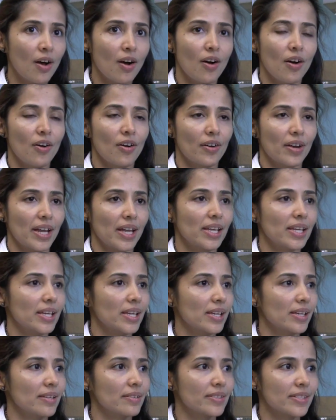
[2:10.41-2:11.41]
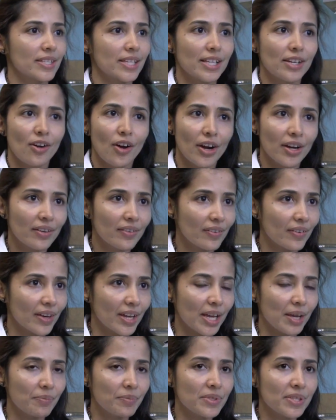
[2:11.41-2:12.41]
or any steroid
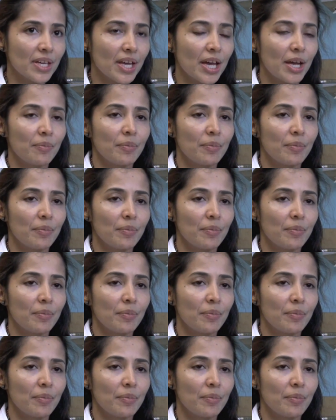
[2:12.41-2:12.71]
creams